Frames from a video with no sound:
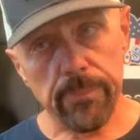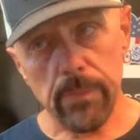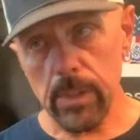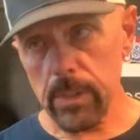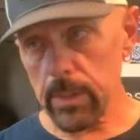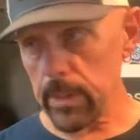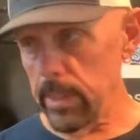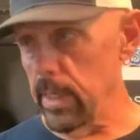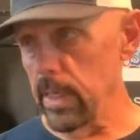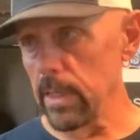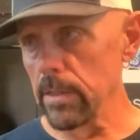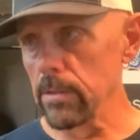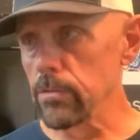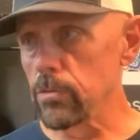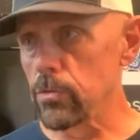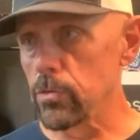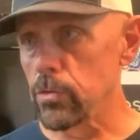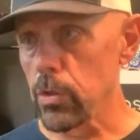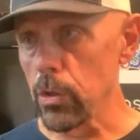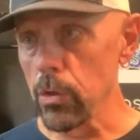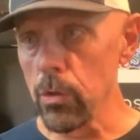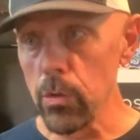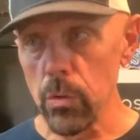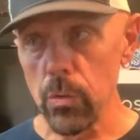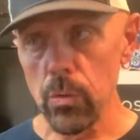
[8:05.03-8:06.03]
you know,
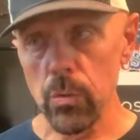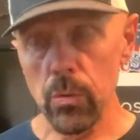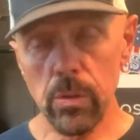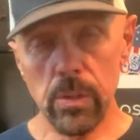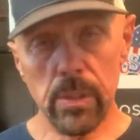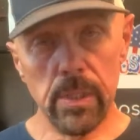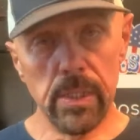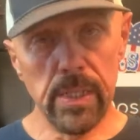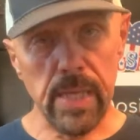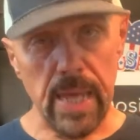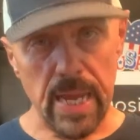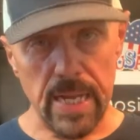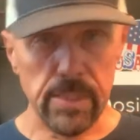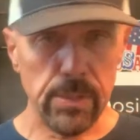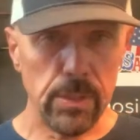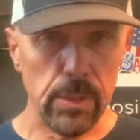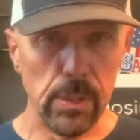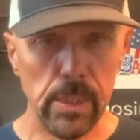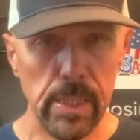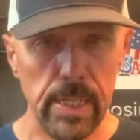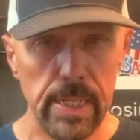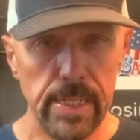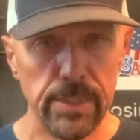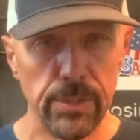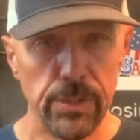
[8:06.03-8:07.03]
2
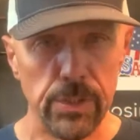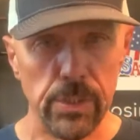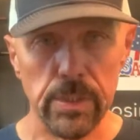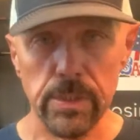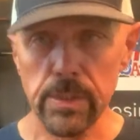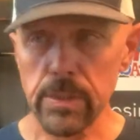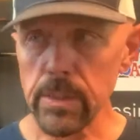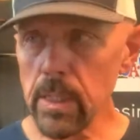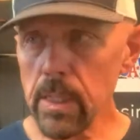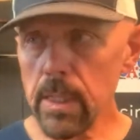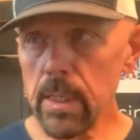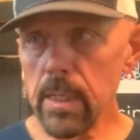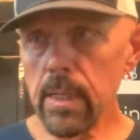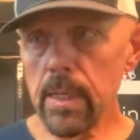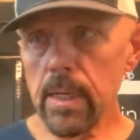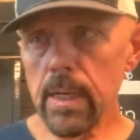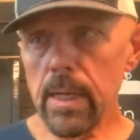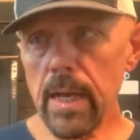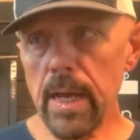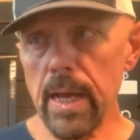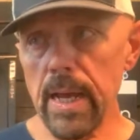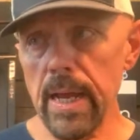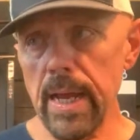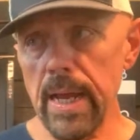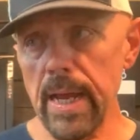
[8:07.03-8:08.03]
cancellations,
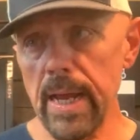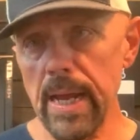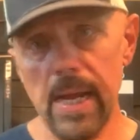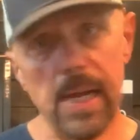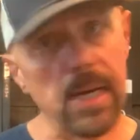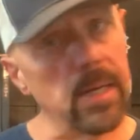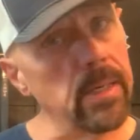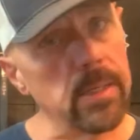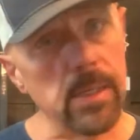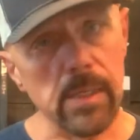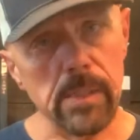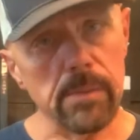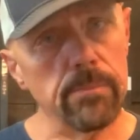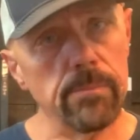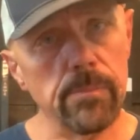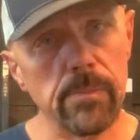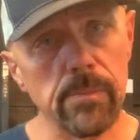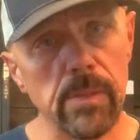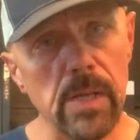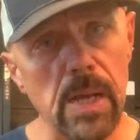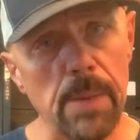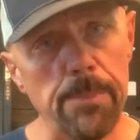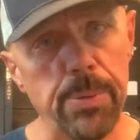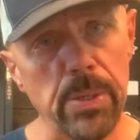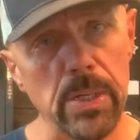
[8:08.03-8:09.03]
and
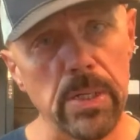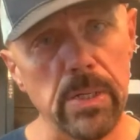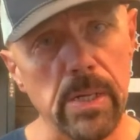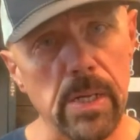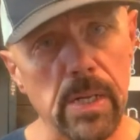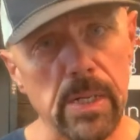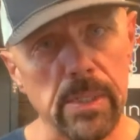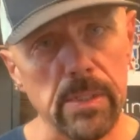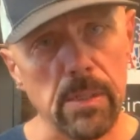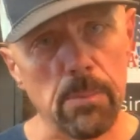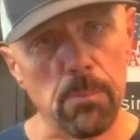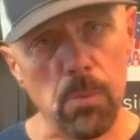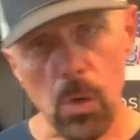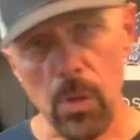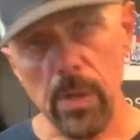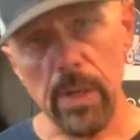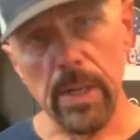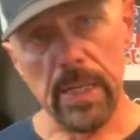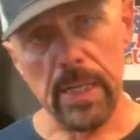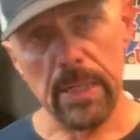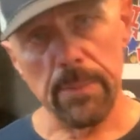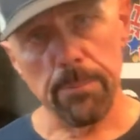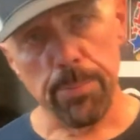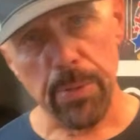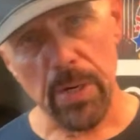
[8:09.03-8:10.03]
I put it on the
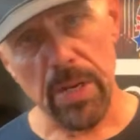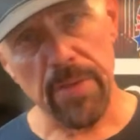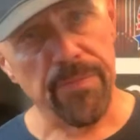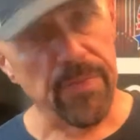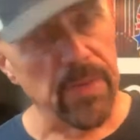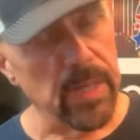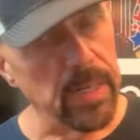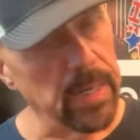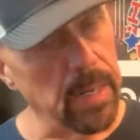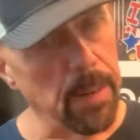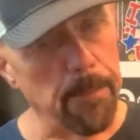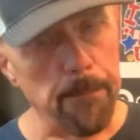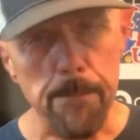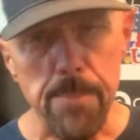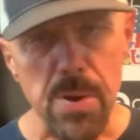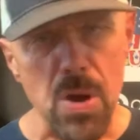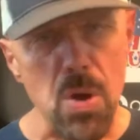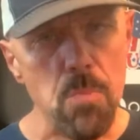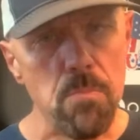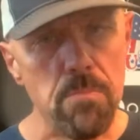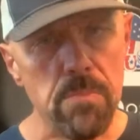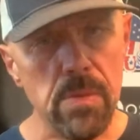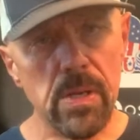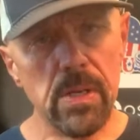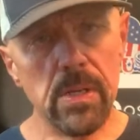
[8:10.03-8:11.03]
morning briefing, and
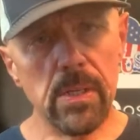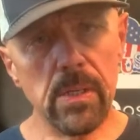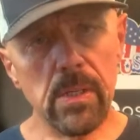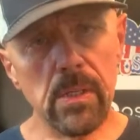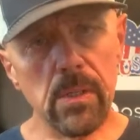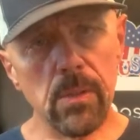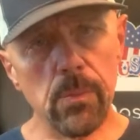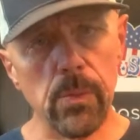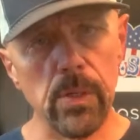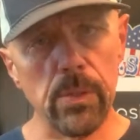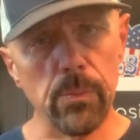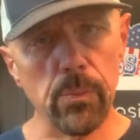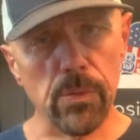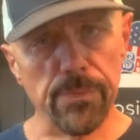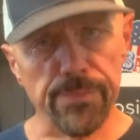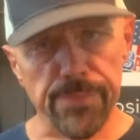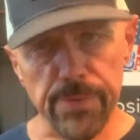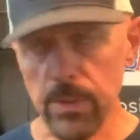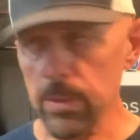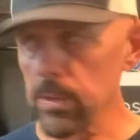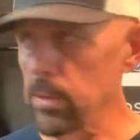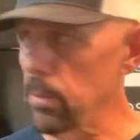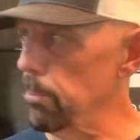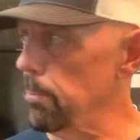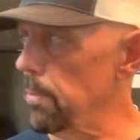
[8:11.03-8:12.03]
boom, we were
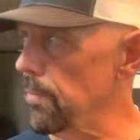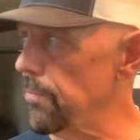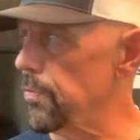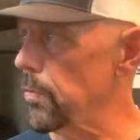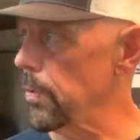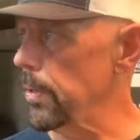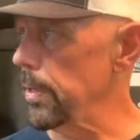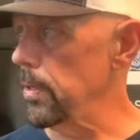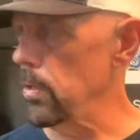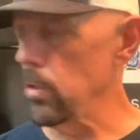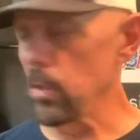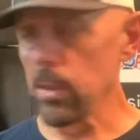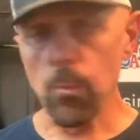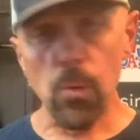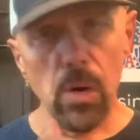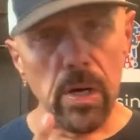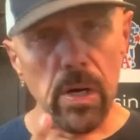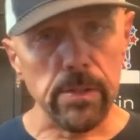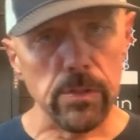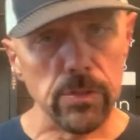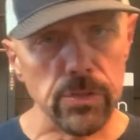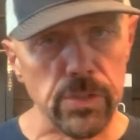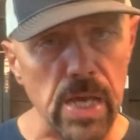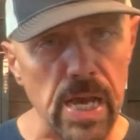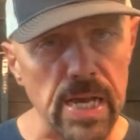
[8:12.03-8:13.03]
full before you knew it. One
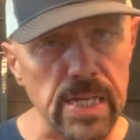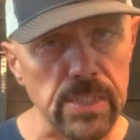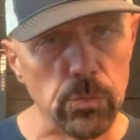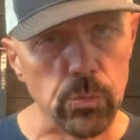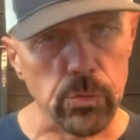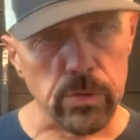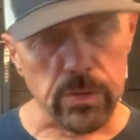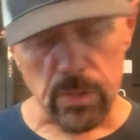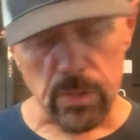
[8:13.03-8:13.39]
of those guys was